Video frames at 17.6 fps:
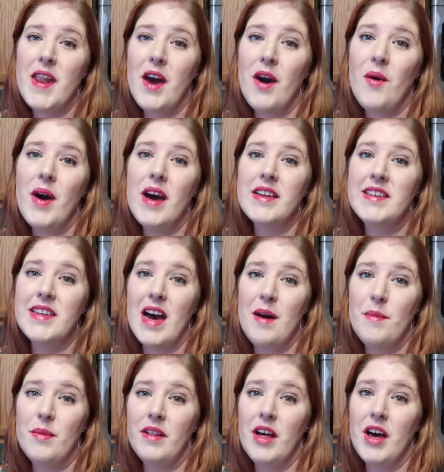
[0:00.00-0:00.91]
me know
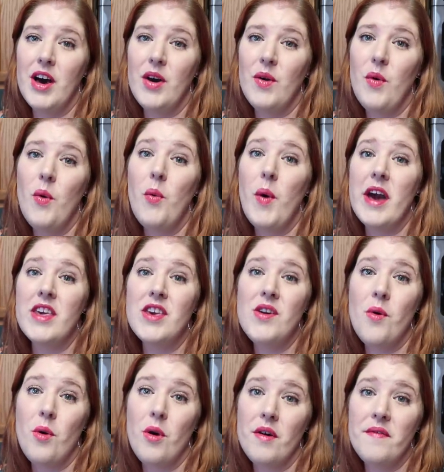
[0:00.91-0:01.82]
down below
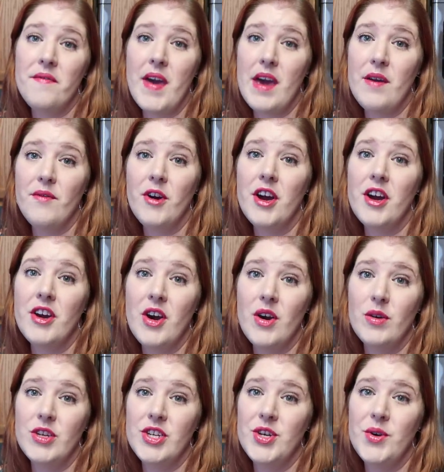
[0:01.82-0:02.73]
what your favorite
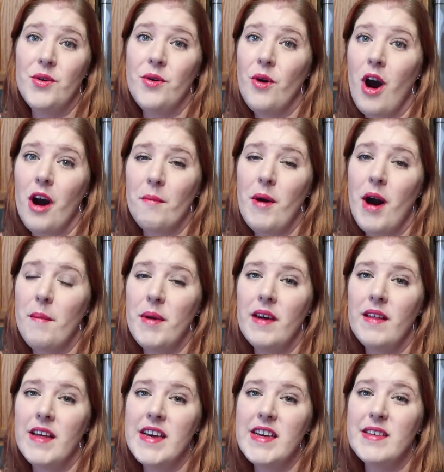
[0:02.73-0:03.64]
go-to crock pot
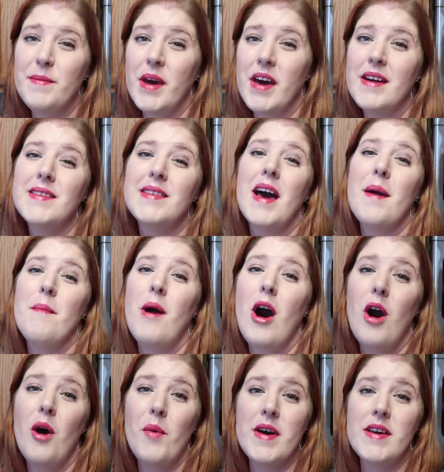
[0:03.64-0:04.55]
meal is because I'm
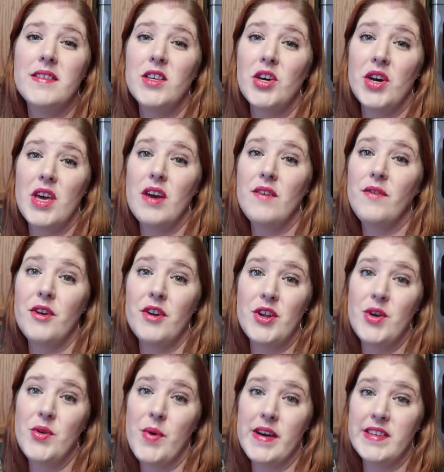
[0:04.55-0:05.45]
always looking for
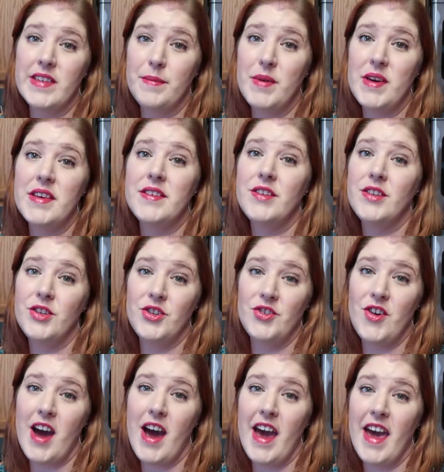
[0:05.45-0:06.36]
new recipes to
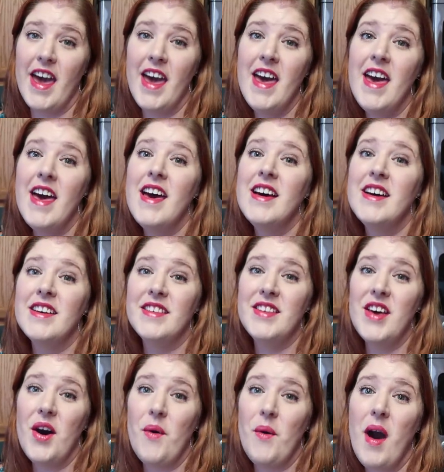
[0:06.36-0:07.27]
try.
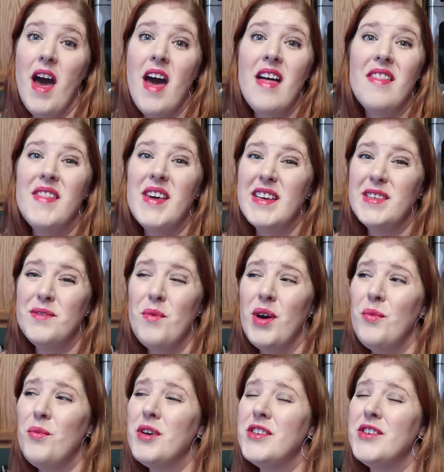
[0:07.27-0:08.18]
So this
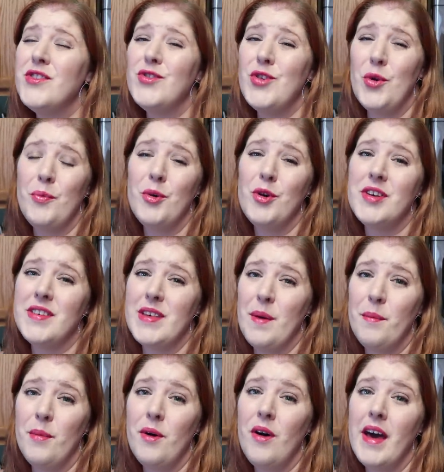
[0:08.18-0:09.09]
one was super
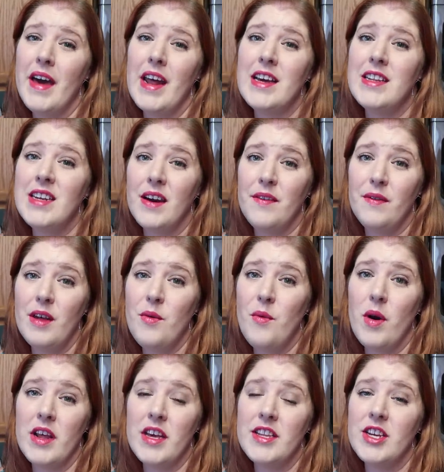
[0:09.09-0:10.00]
simple and I
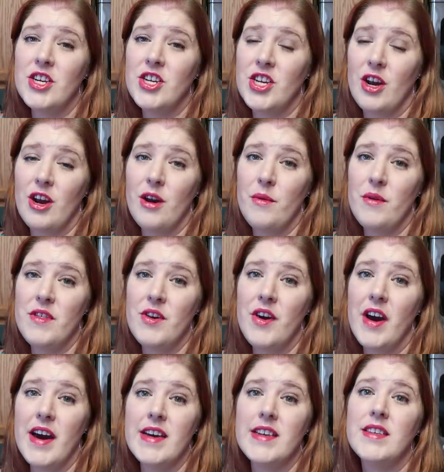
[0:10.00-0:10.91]
definitely wanted to share it with
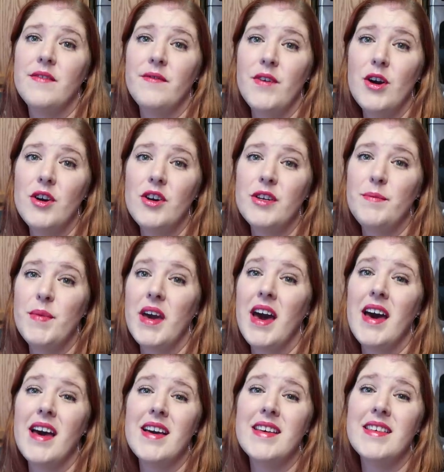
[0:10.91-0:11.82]
you guys first
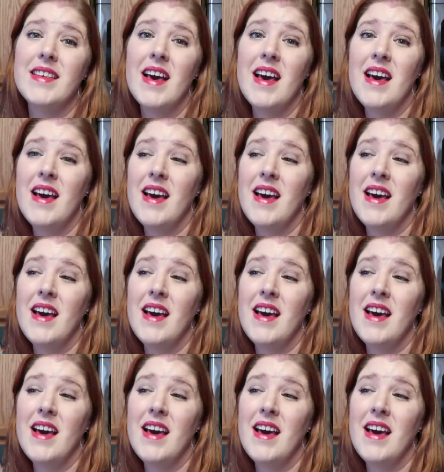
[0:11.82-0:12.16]
because